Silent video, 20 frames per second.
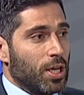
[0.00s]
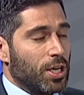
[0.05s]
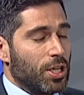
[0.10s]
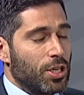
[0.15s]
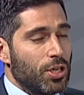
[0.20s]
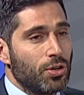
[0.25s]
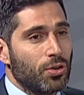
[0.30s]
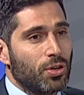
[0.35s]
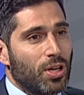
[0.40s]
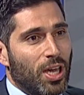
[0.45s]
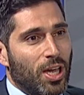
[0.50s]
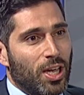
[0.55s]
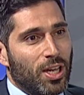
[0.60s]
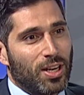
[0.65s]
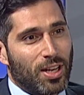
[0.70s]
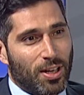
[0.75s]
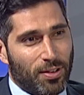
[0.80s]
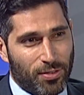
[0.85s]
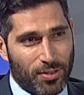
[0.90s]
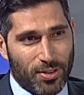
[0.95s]
The
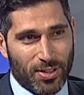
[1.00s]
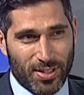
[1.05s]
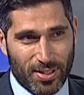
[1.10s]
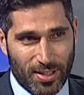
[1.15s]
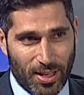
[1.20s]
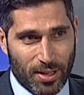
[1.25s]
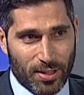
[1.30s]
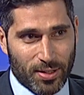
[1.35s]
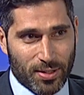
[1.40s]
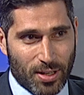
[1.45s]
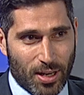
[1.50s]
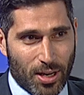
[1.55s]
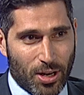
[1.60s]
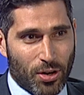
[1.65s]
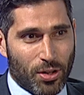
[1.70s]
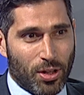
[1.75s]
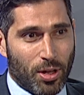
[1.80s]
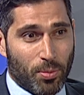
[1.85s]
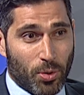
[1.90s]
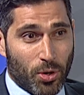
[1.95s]
UK definitely stands
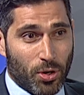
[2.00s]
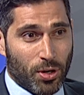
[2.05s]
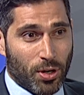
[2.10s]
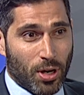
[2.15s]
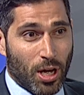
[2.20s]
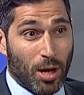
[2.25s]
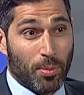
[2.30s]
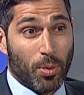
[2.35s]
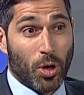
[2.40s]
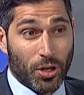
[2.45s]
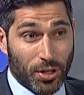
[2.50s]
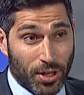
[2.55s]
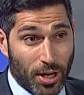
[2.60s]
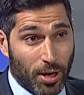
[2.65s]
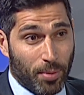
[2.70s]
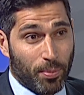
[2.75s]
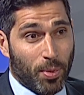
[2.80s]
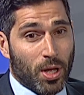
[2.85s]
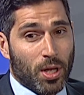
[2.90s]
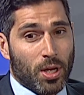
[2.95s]
out among
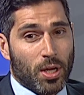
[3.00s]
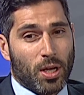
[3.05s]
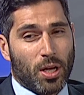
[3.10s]
them.